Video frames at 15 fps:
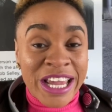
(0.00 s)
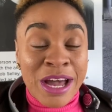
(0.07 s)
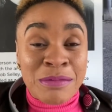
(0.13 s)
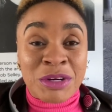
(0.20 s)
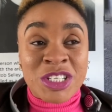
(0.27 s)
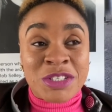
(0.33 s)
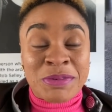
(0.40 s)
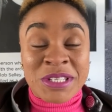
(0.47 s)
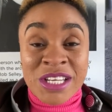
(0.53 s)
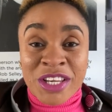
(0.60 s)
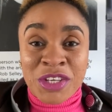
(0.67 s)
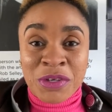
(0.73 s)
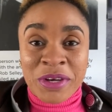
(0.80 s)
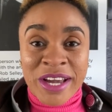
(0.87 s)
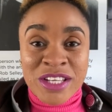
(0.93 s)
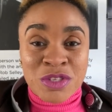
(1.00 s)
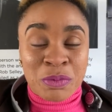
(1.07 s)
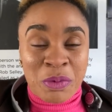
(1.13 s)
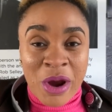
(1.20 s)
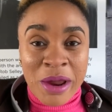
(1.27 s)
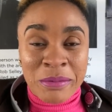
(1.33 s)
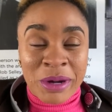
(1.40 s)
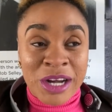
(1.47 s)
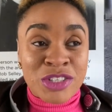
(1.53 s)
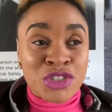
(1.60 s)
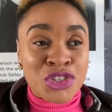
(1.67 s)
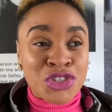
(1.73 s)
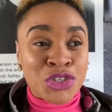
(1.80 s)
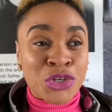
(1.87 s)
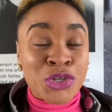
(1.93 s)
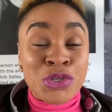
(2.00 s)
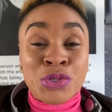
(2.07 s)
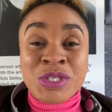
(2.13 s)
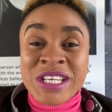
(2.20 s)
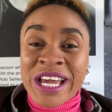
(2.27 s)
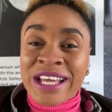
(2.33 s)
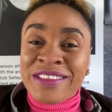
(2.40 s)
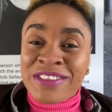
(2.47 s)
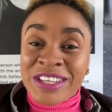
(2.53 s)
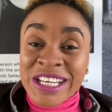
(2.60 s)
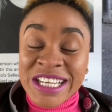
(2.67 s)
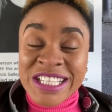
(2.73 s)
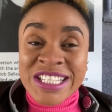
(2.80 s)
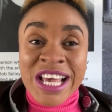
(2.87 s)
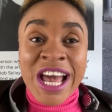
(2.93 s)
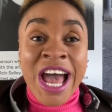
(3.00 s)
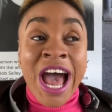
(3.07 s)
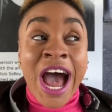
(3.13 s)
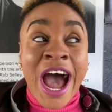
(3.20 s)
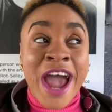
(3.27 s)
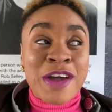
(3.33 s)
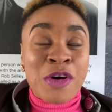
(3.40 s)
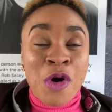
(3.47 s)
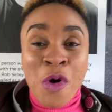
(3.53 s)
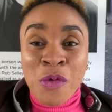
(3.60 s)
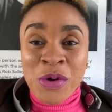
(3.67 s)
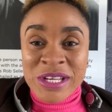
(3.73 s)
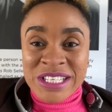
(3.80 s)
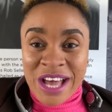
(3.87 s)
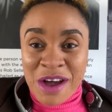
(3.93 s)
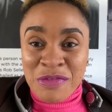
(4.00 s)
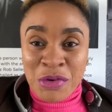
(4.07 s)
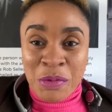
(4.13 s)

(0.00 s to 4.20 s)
I'm going to be taking you guys to Primark to show you 10 things I always have from